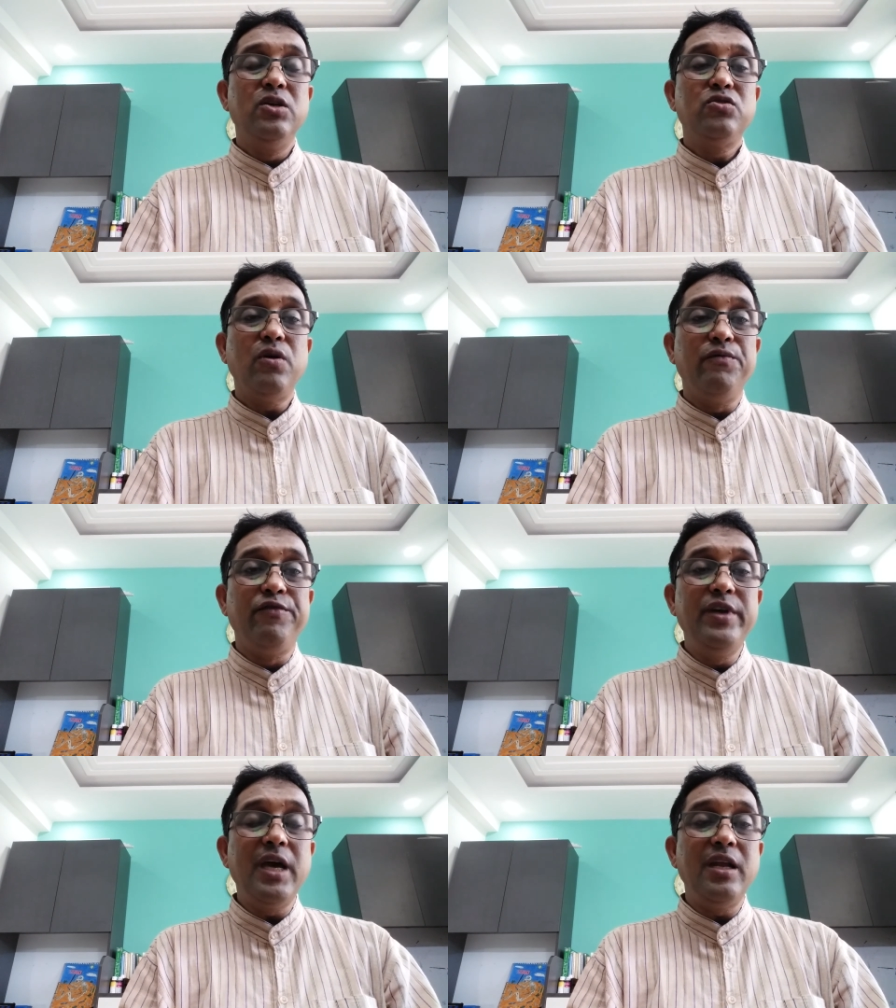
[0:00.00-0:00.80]
so
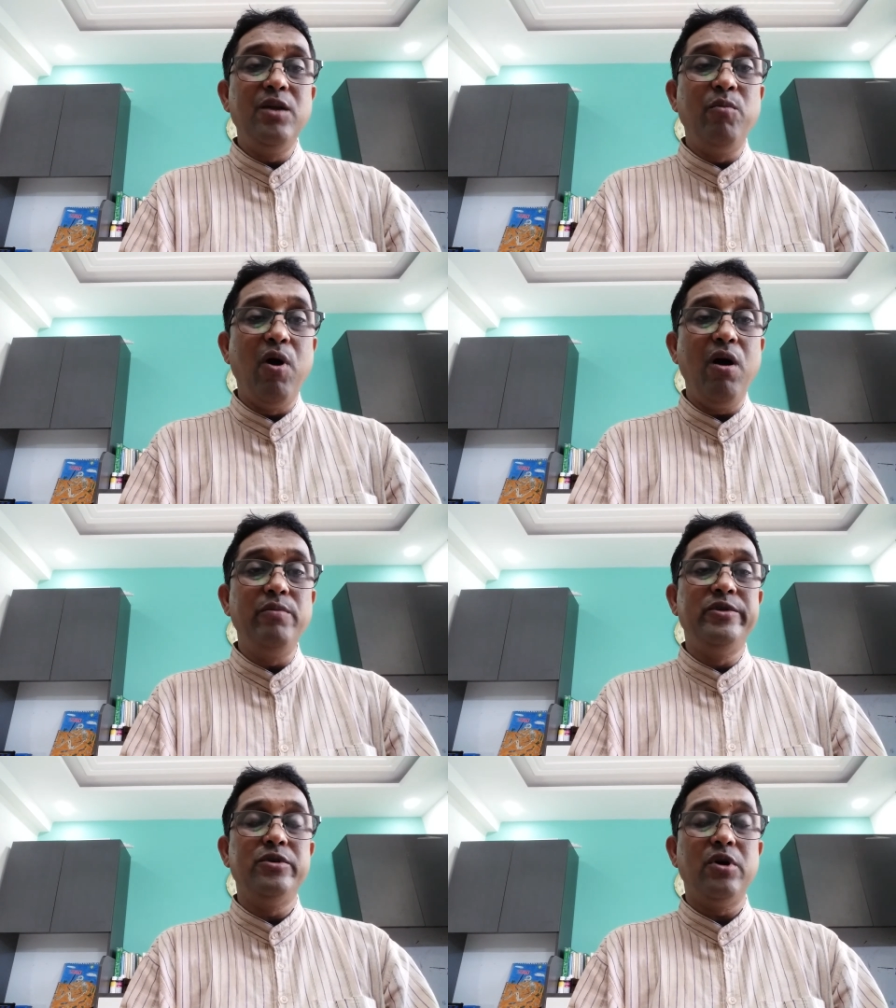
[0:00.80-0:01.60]
we are
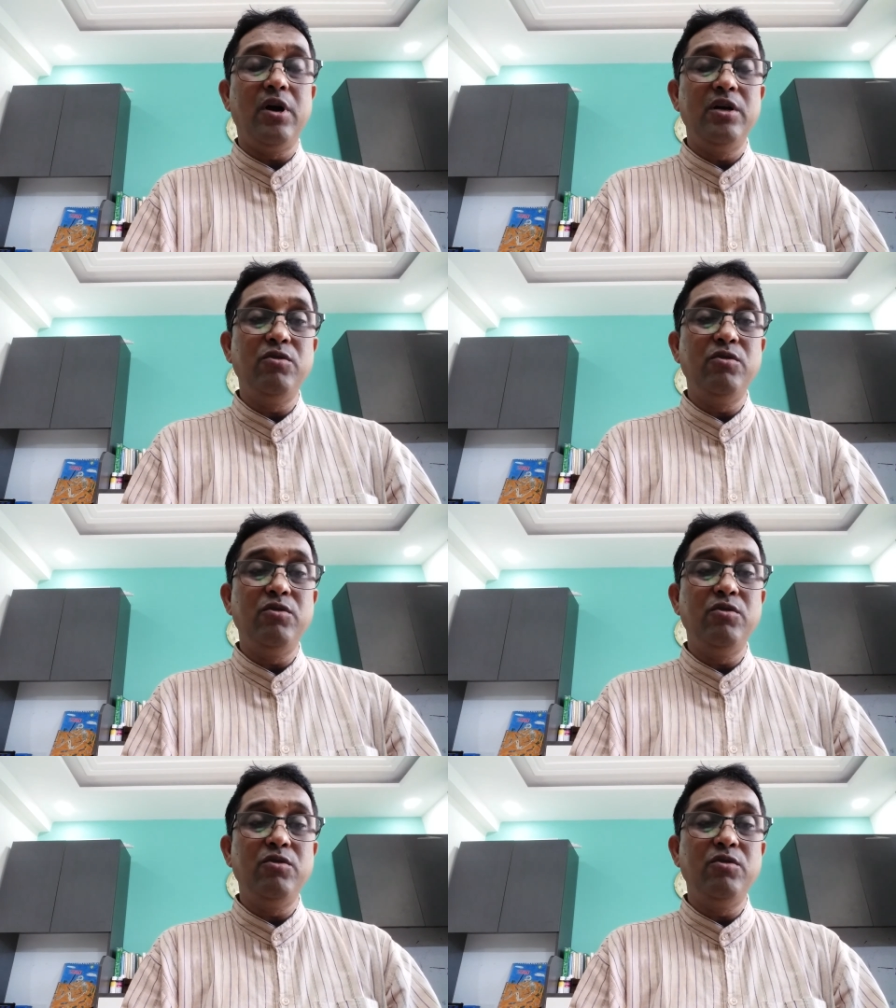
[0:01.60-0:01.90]
involved for